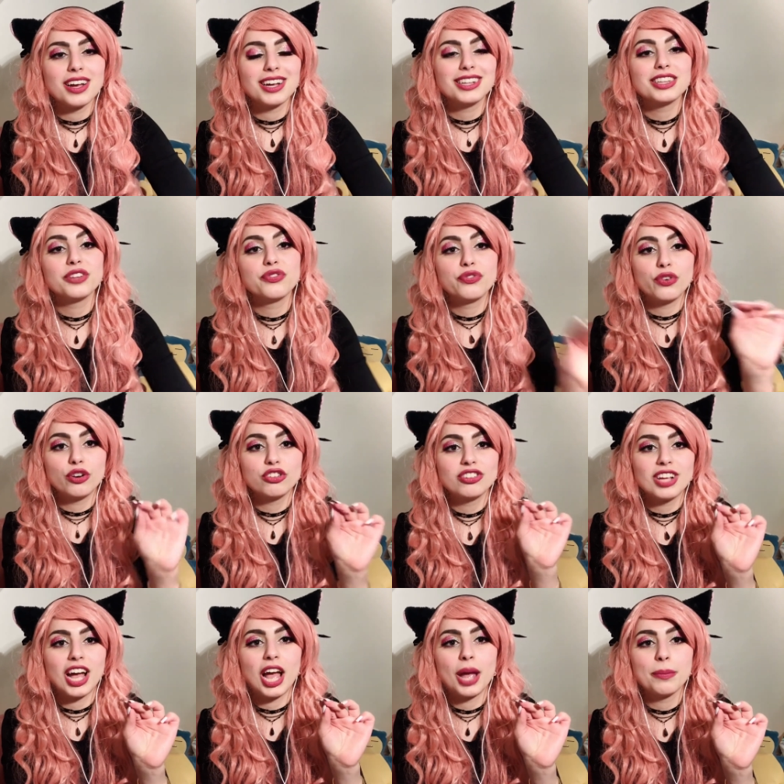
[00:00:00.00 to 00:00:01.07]
It's the
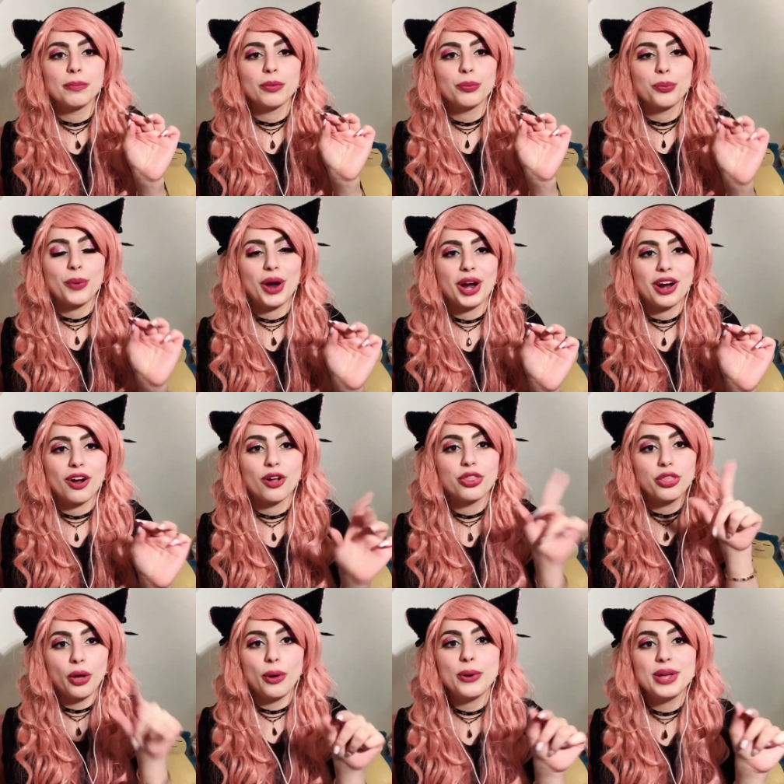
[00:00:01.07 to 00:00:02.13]
first time where,
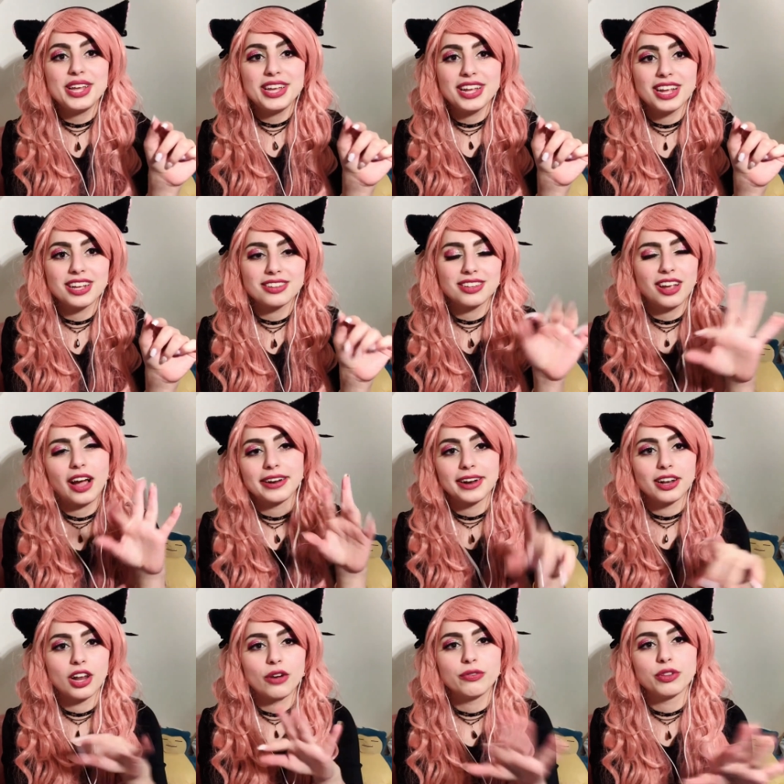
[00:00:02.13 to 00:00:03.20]
although he is
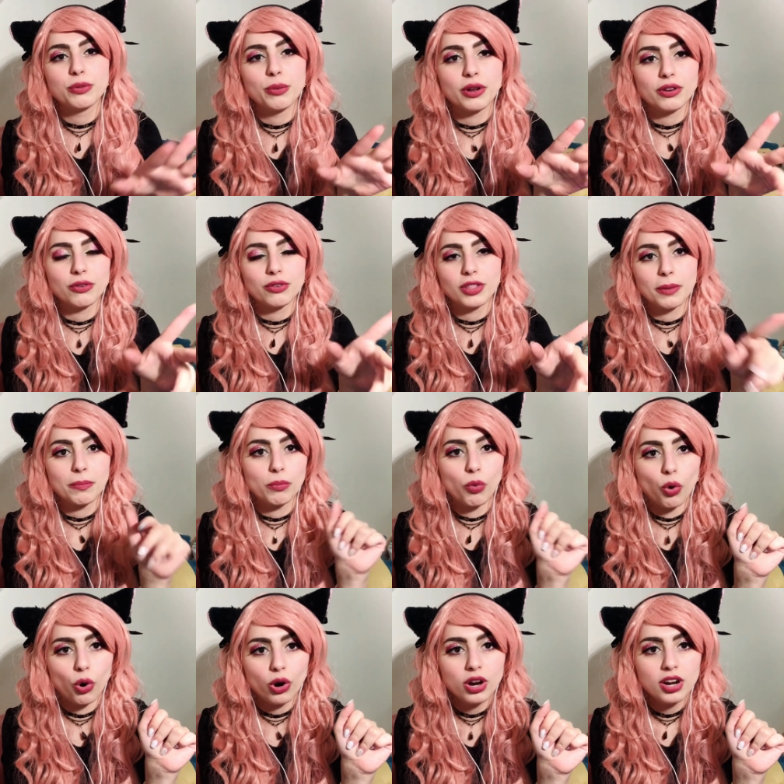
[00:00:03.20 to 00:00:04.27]
kind of in love with one of them
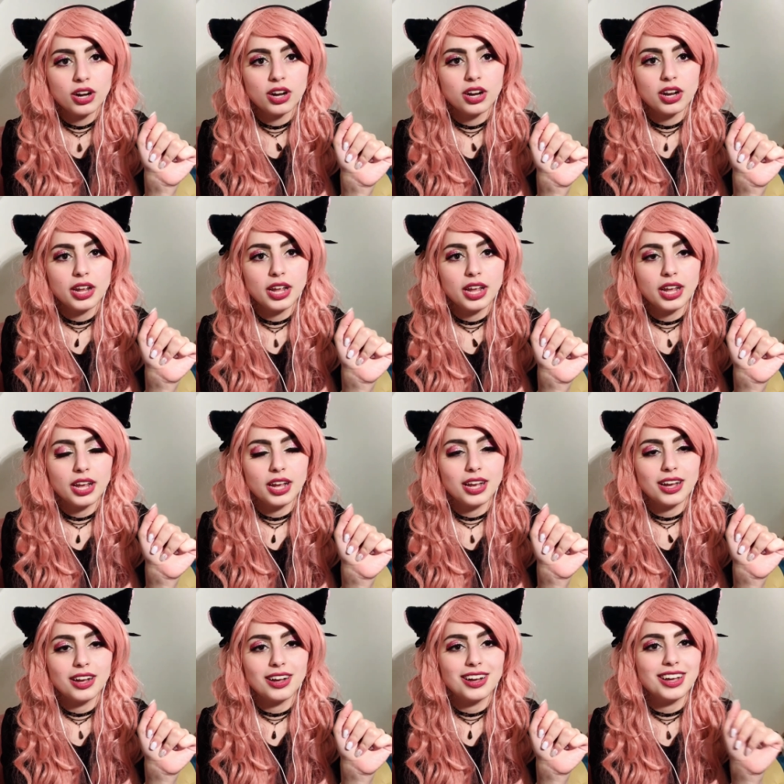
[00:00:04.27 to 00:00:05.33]
more,
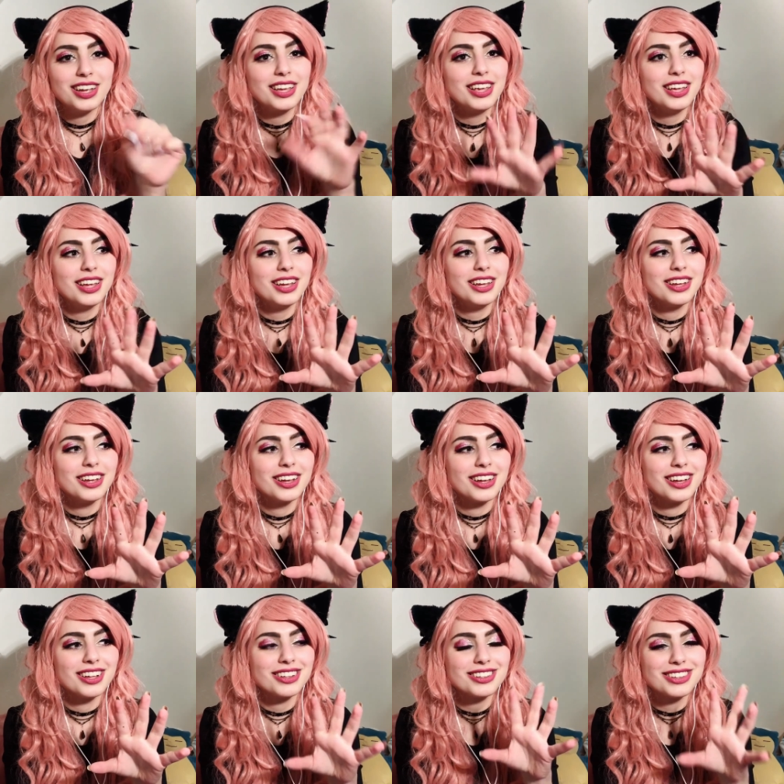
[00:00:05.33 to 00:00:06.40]
he
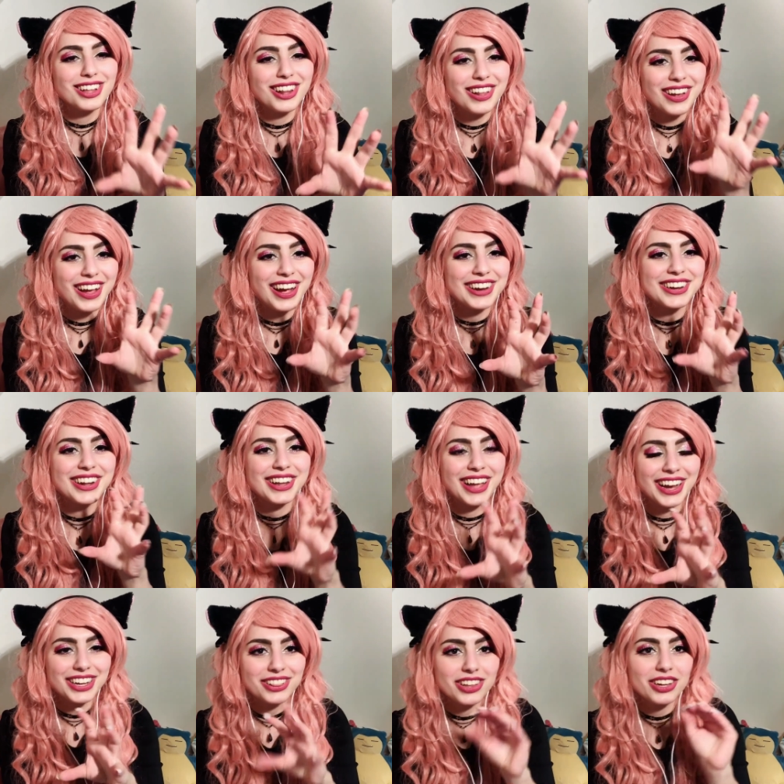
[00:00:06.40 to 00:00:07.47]
still kind of
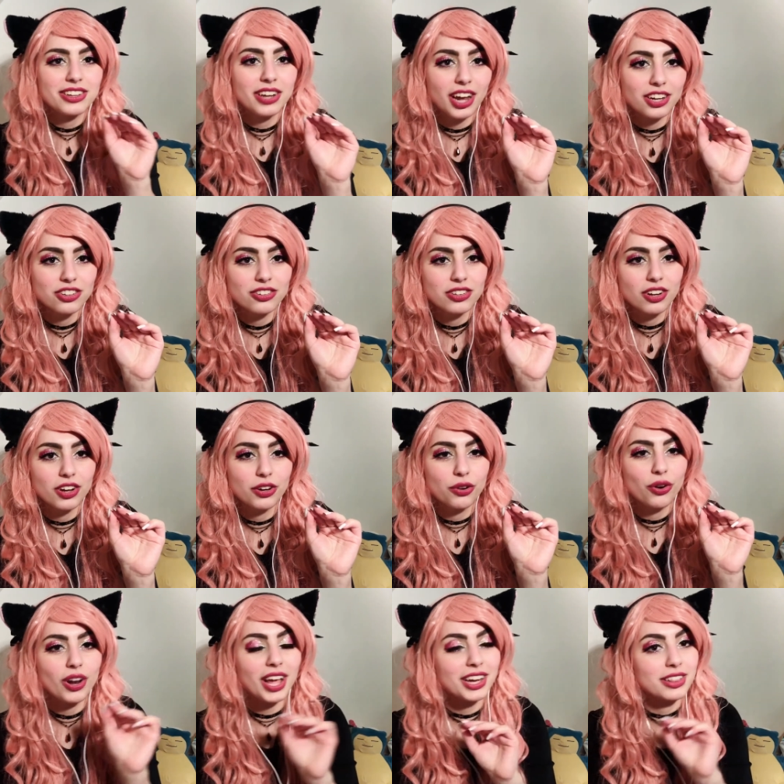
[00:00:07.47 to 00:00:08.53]
liked the
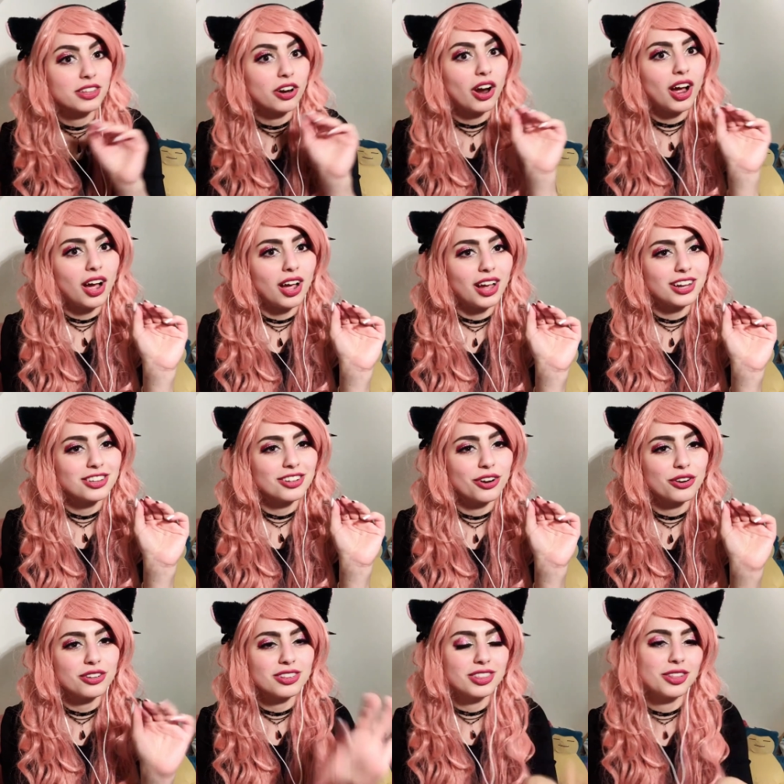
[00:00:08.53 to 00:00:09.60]
attention or liked their acts
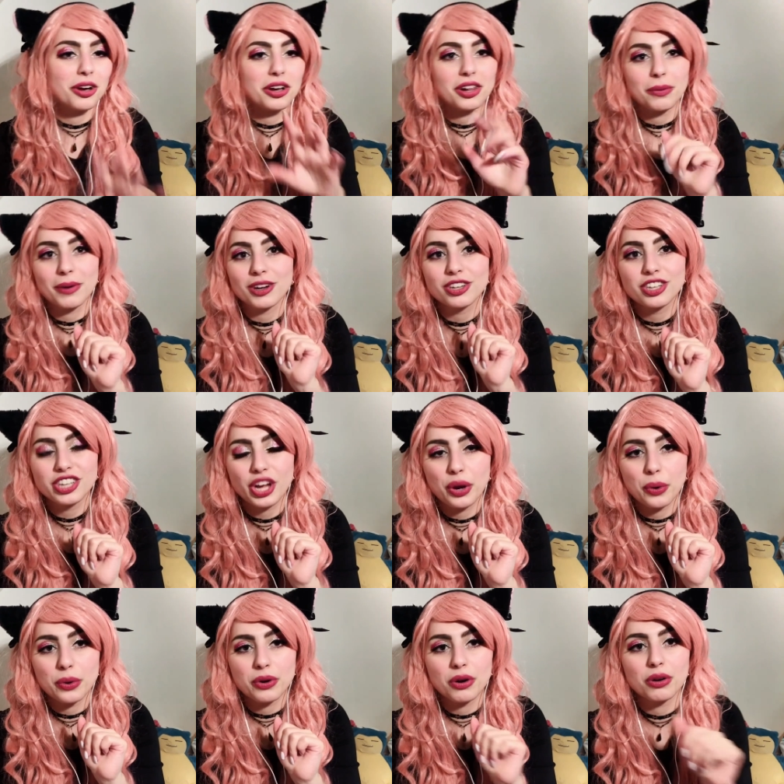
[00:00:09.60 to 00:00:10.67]
or thought they were
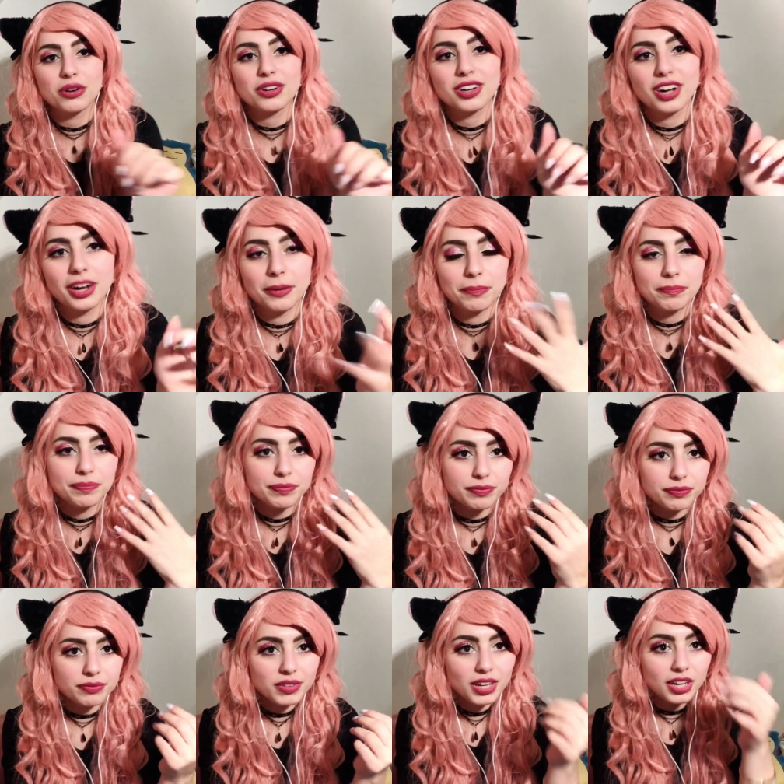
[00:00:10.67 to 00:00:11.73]
cute or
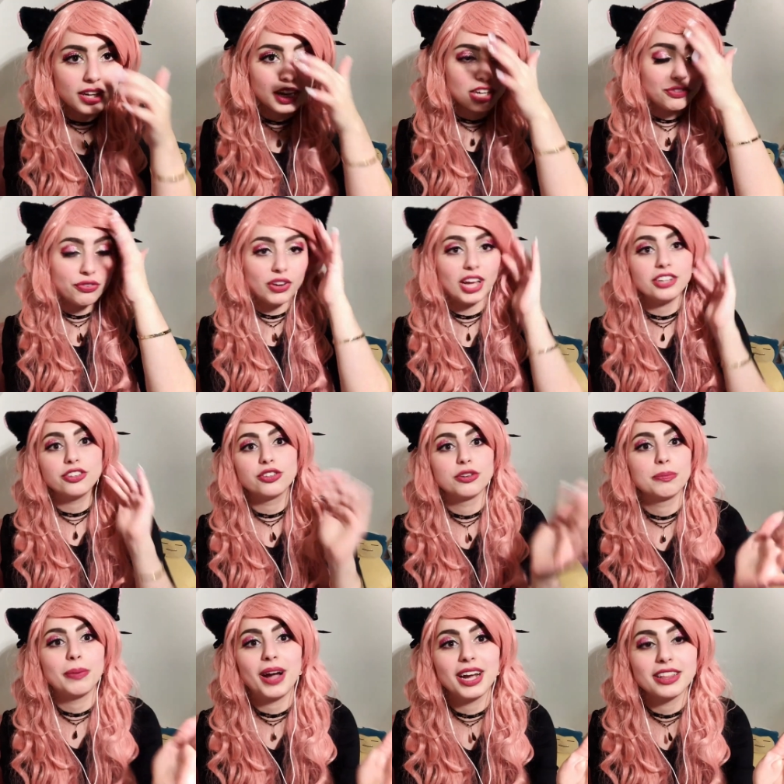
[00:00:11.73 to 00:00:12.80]
got
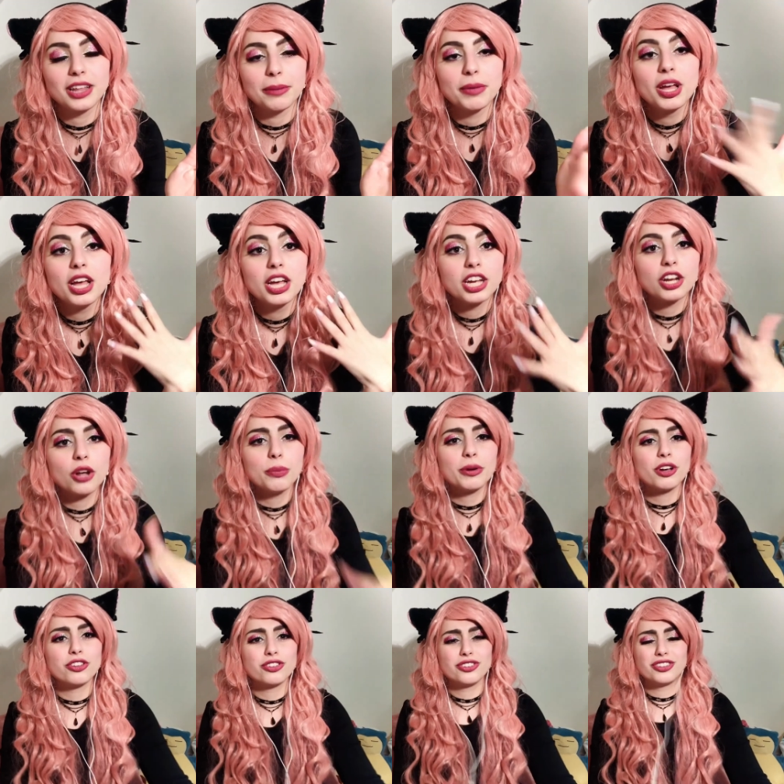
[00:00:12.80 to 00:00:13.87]
flustered by them, you know,
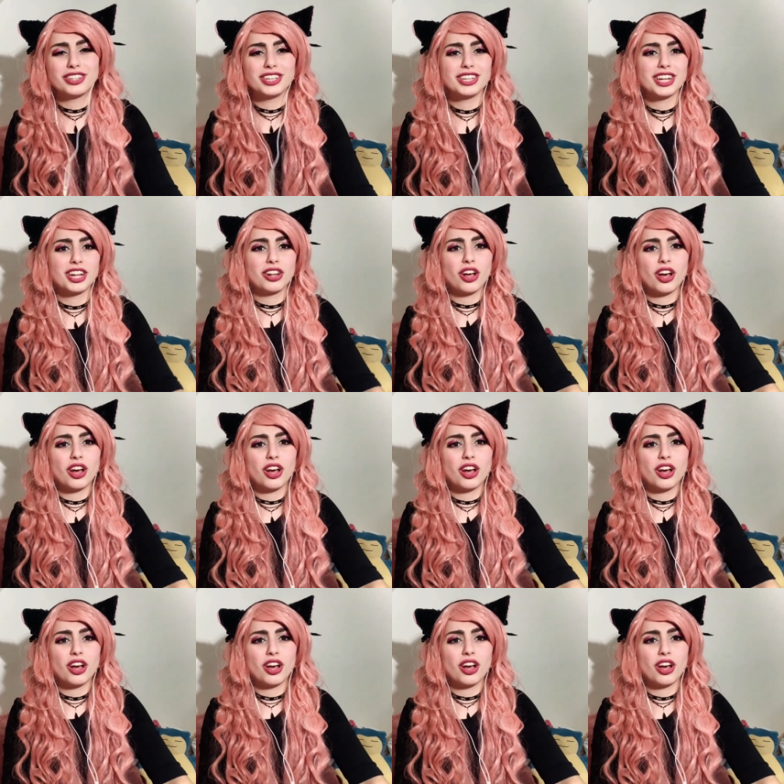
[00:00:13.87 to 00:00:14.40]
because you see in a